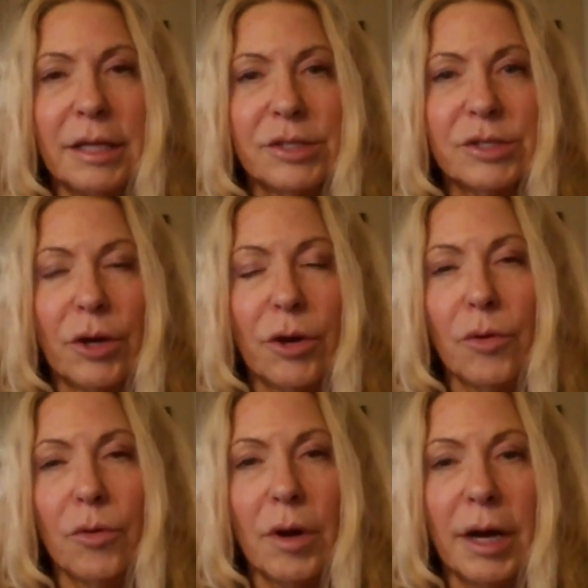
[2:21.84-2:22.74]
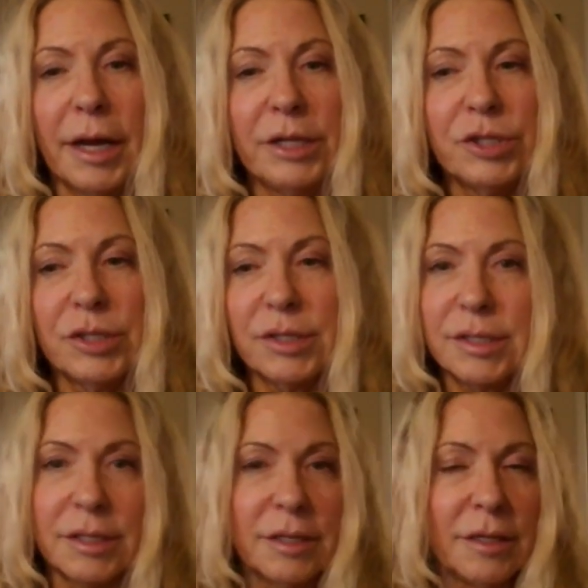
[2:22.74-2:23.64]
And so I just
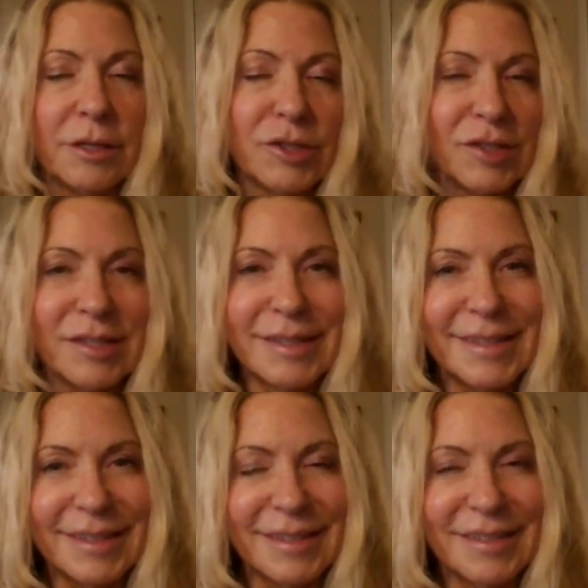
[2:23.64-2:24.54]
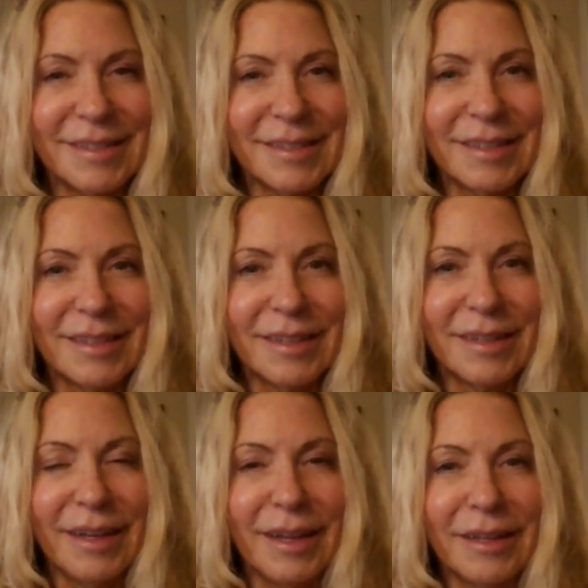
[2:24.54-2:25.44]
sit and just listen
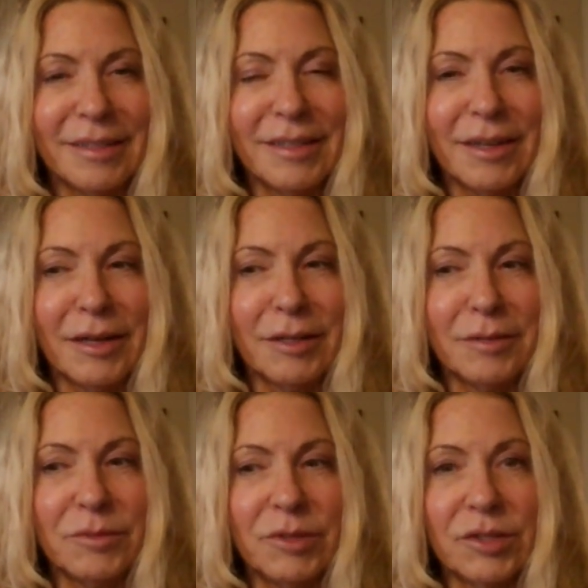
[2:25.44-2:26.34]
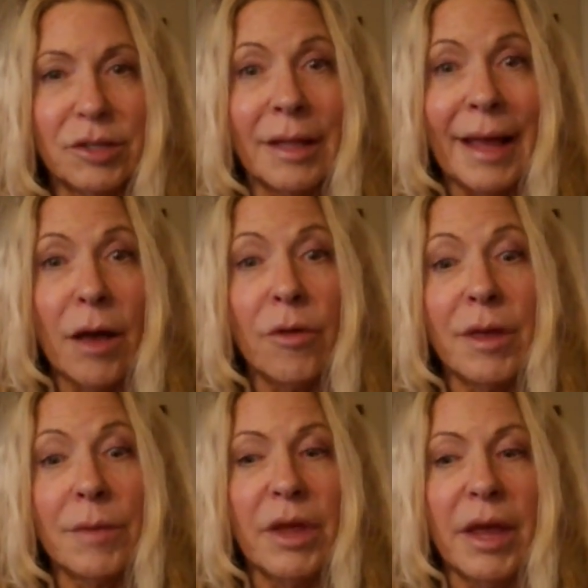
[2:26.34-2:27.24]
and just allow
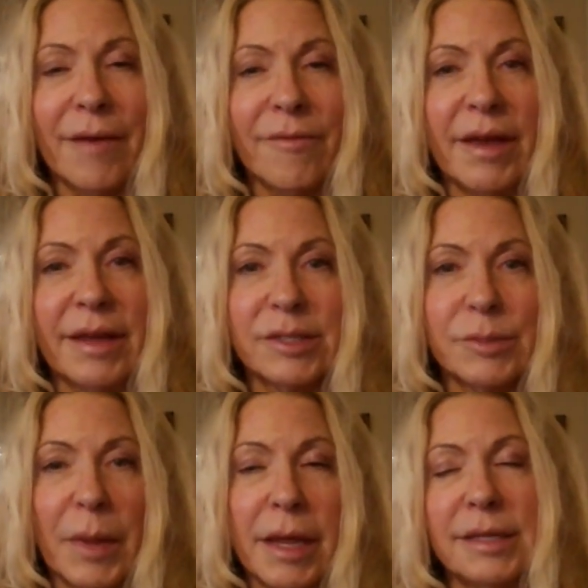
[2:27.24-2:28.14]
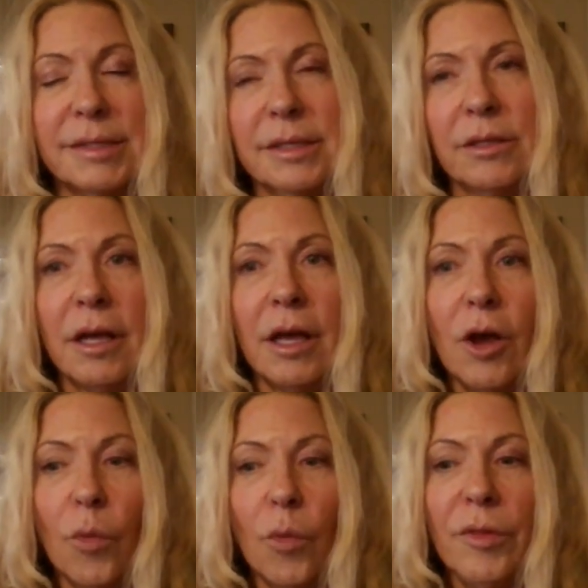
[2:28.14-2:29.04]
them to have that space. And
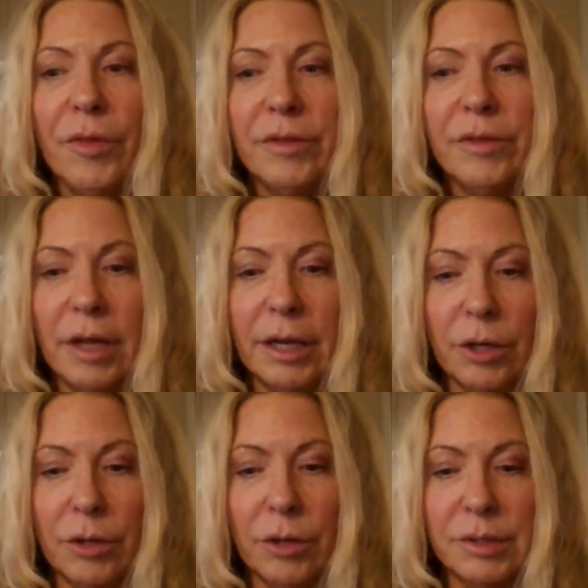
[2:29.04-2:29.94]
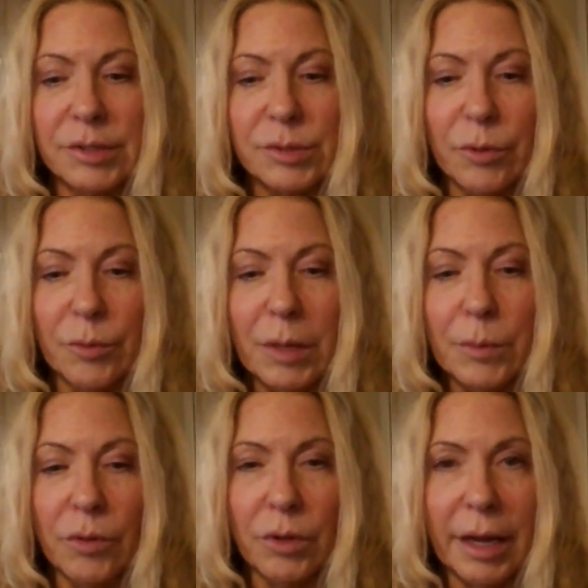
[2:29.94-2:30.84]
one thing that I notice with
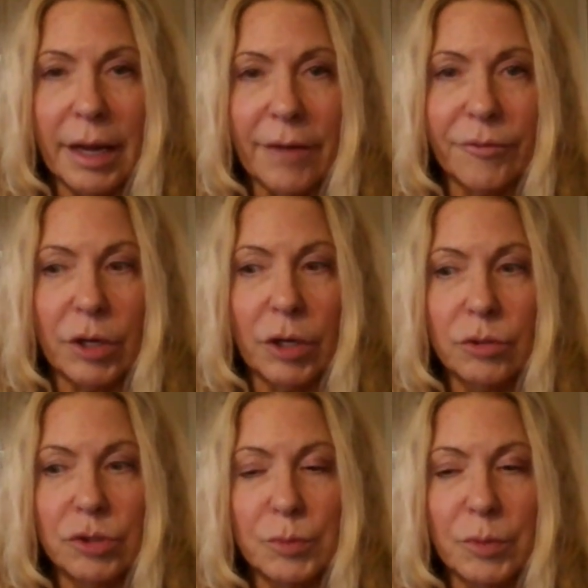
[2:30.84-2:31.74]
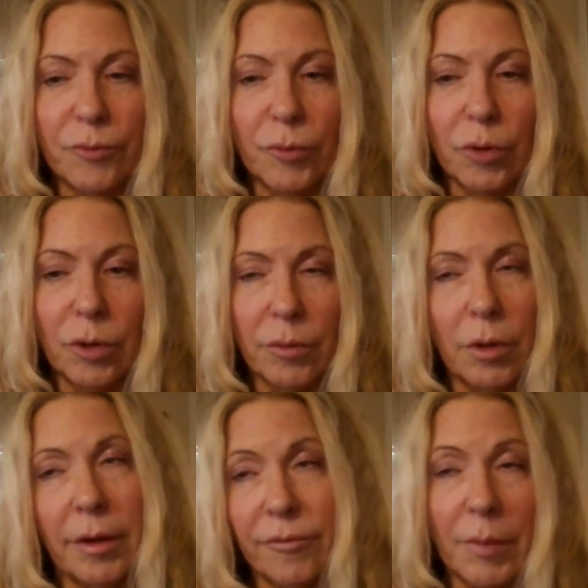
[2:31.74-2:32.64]
people that I have coached before,
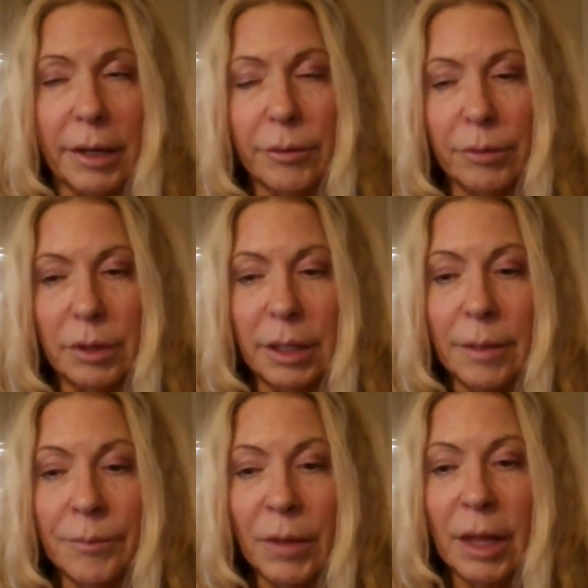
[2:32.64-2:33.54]
everybody really,